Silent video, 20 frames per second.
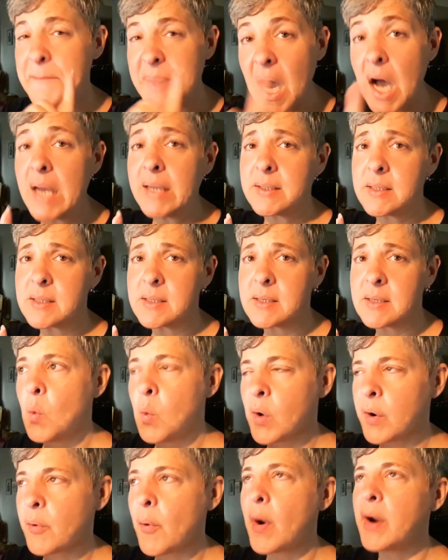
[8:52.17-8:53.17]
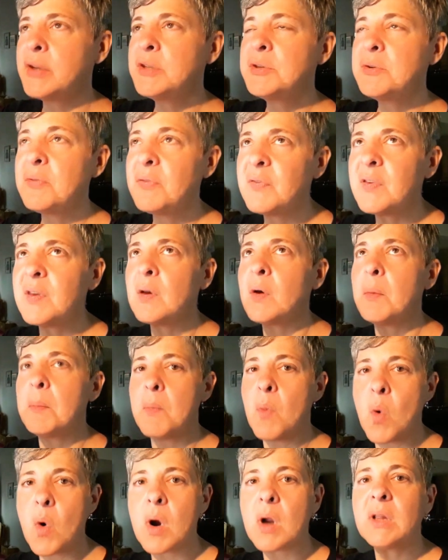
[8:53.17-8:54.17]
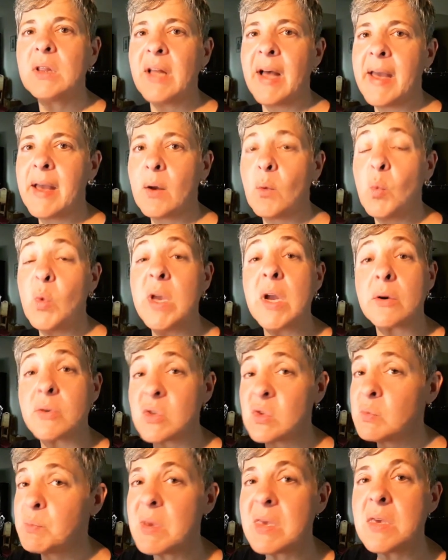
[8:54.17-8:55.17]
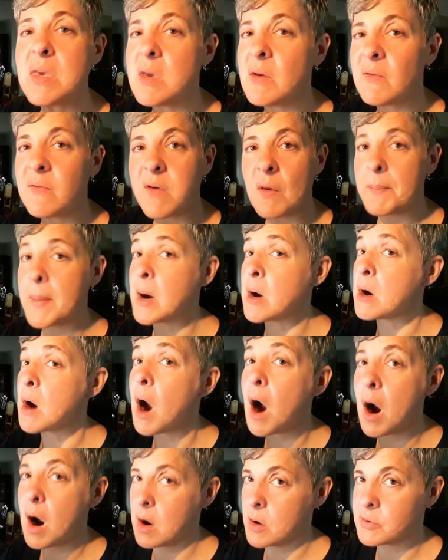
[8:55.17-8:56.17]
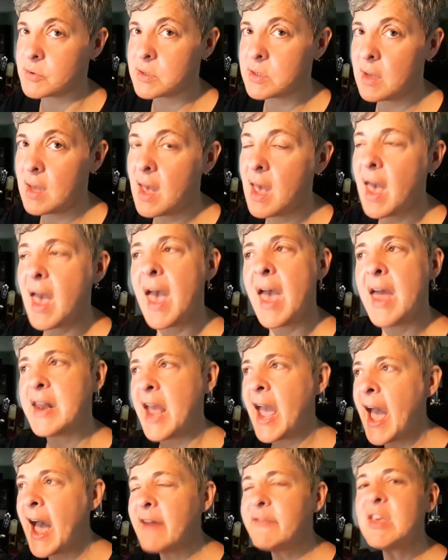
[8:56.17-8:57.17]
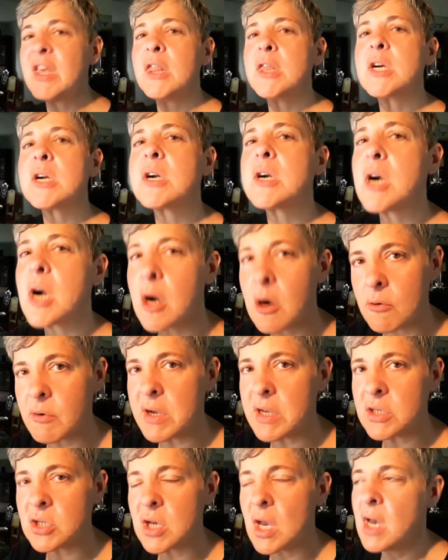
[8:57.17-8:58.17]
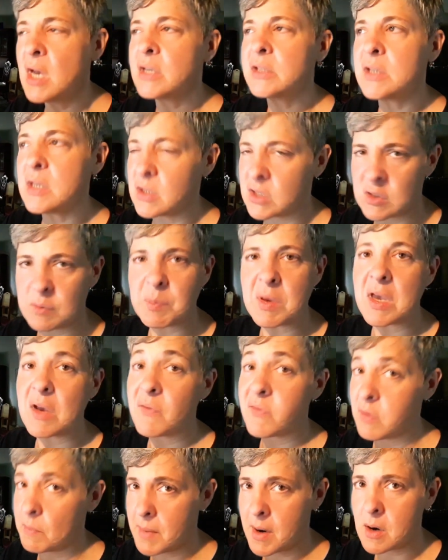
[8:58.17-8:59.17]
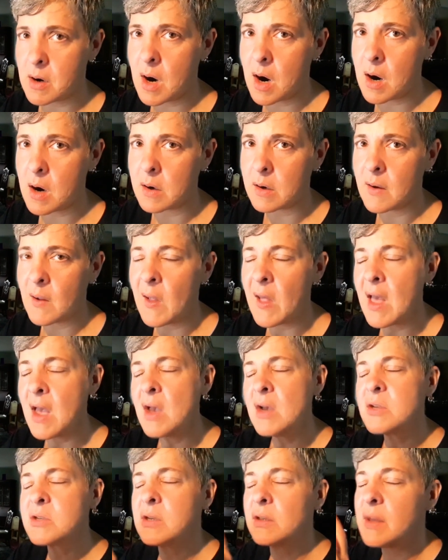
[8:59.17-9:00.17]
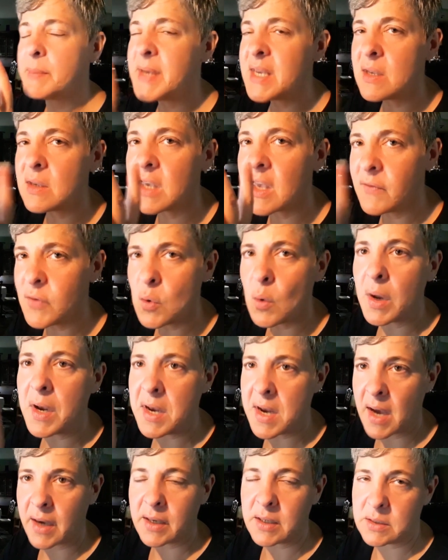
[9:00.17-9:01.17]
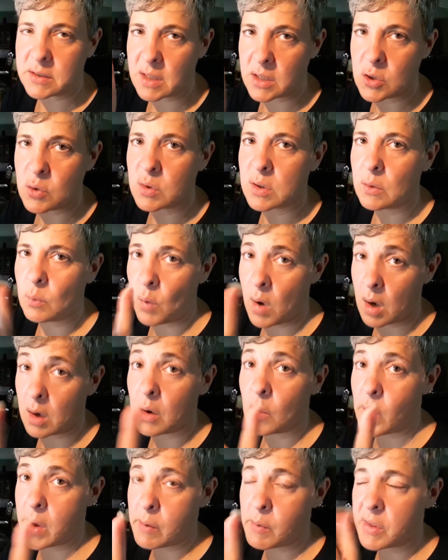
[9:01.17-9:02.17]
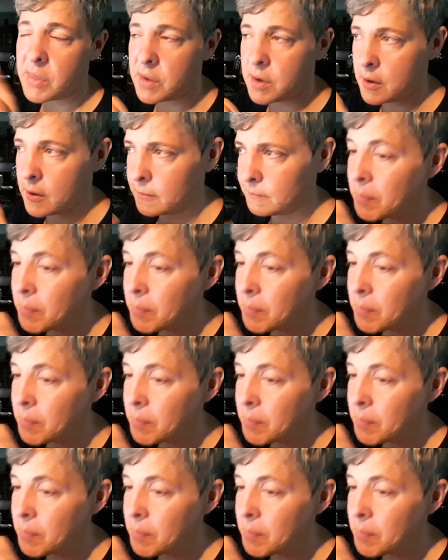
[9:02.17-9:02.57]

But we're going to feel more like we are speaking from our heart and having the courage to speak from our heart. So let me give you a nugget that you can walk away with here.